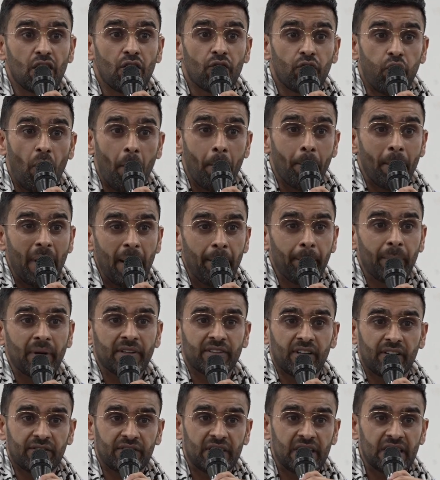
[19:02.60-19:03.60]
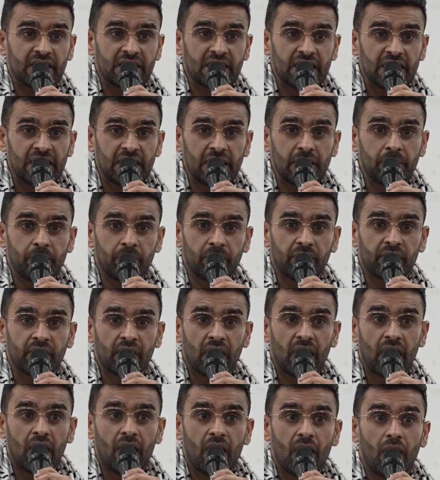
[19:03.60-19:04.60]
for members of their teams,
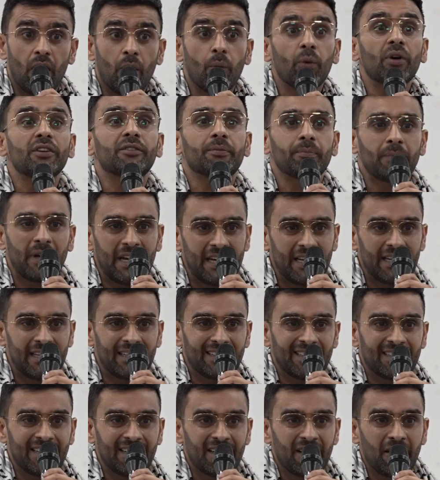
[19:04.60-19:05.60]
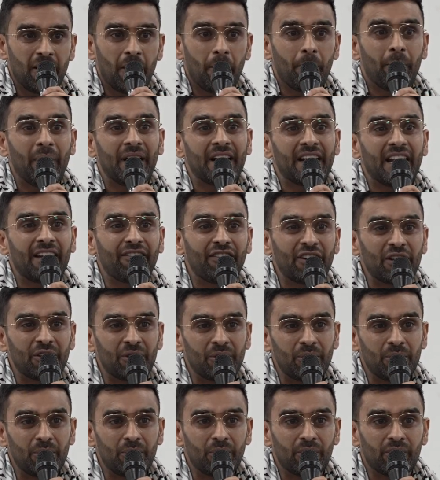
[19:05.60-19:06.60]
was made but never
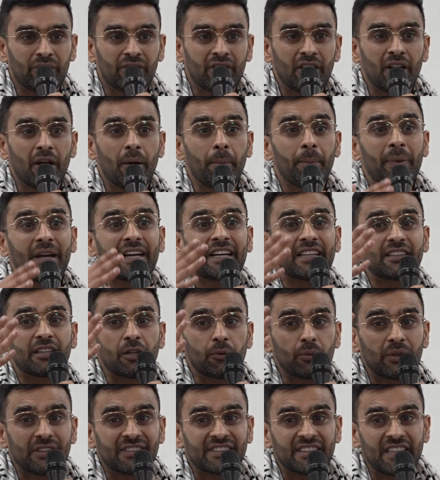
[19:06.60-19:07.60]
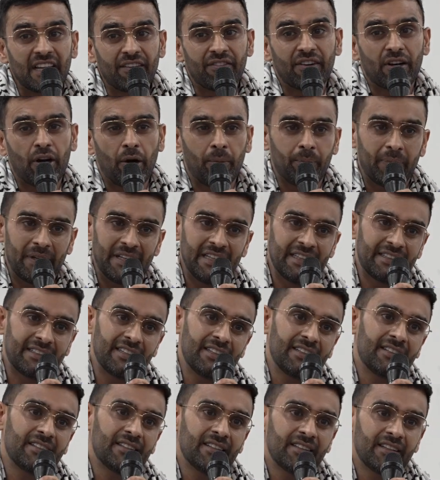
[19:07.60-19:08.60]
used because it was never
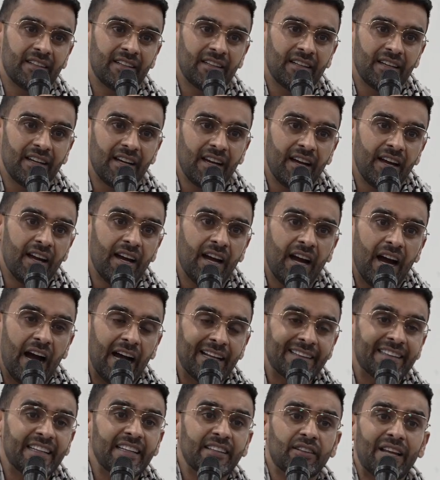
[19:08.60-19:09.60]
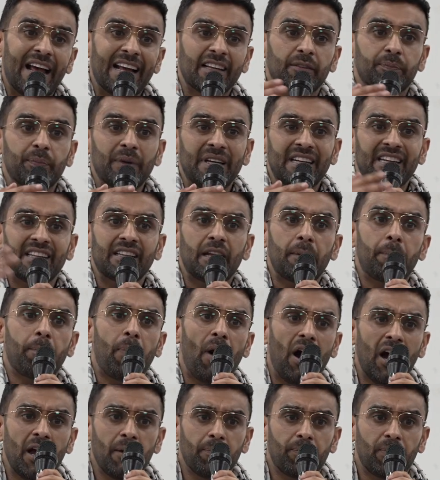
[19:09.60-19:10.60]
completed. And this has been in the
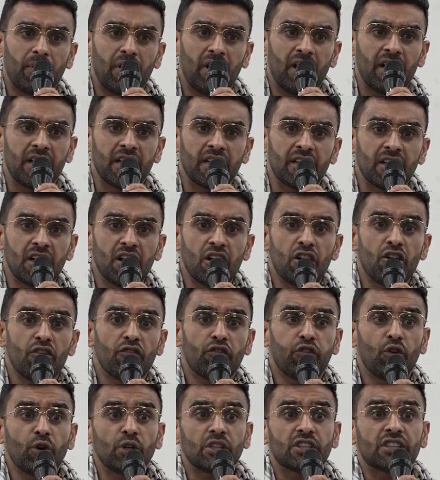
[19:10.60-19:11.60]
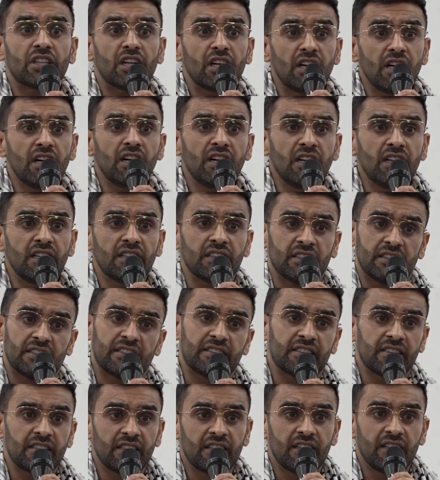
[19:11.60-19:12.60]
pipeline for
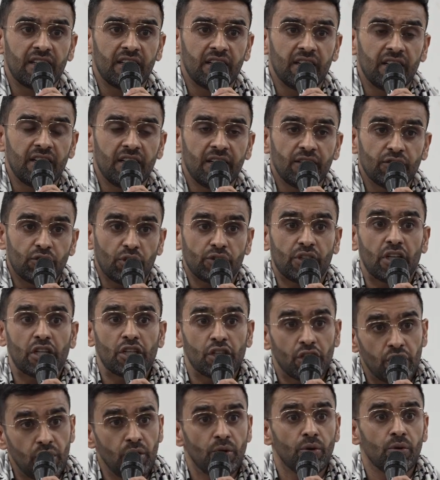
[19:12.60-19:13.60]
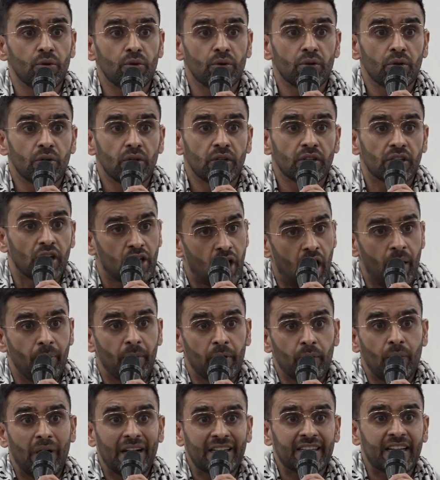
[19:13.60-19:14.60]
years. So they knew the
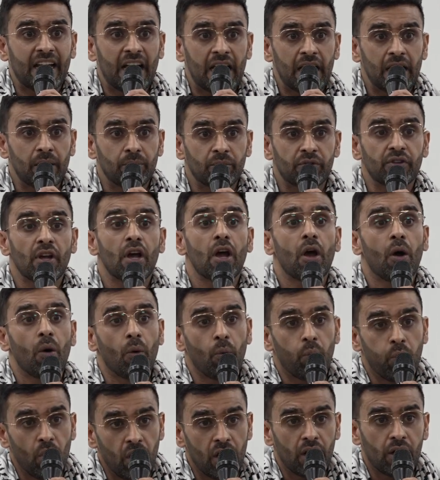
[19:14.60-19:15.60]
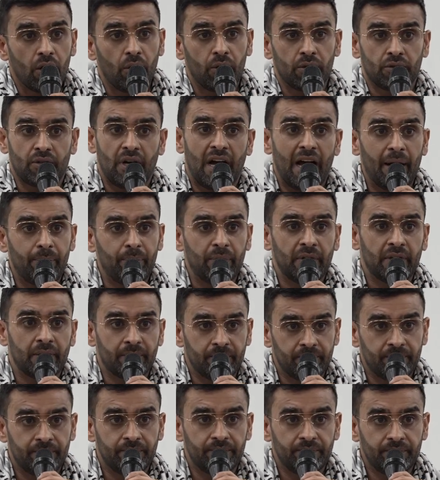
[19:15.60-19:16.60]
Commonwealth Games were going to
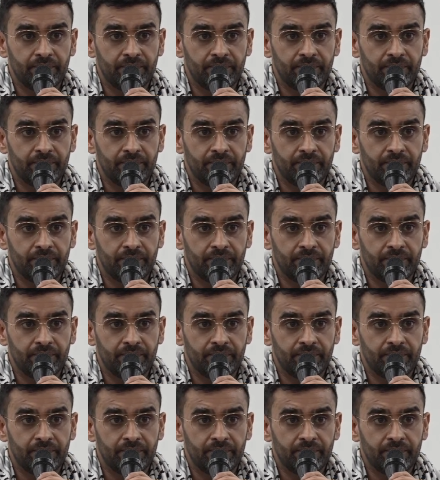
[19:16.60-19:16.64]
happen.